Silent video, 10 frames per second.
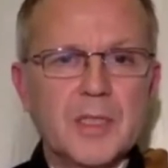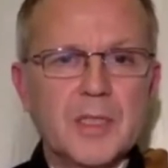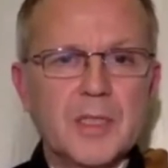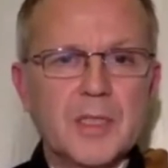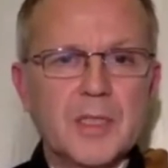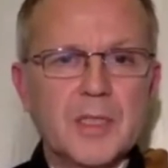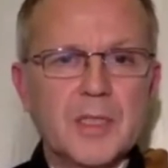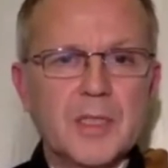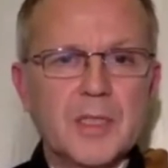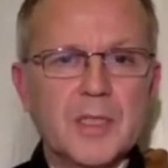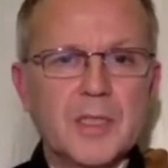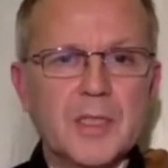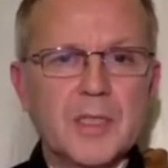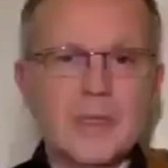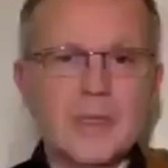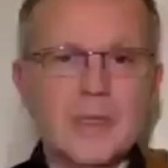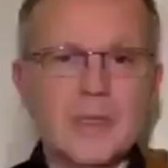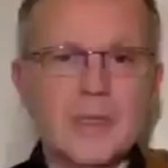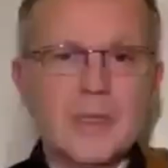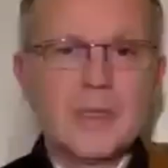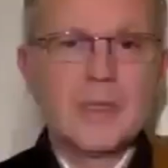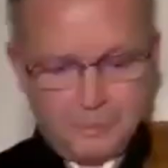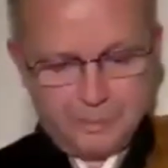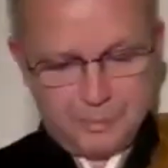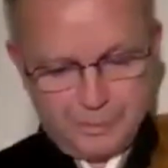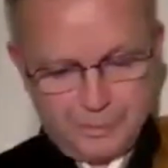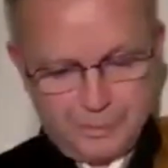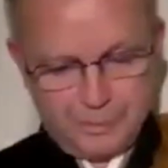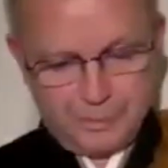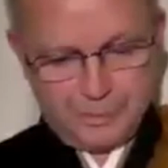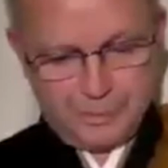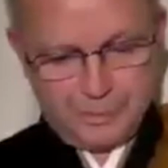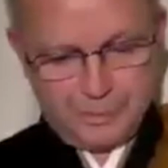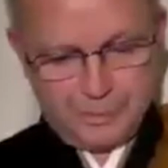No one is speaking in this clip.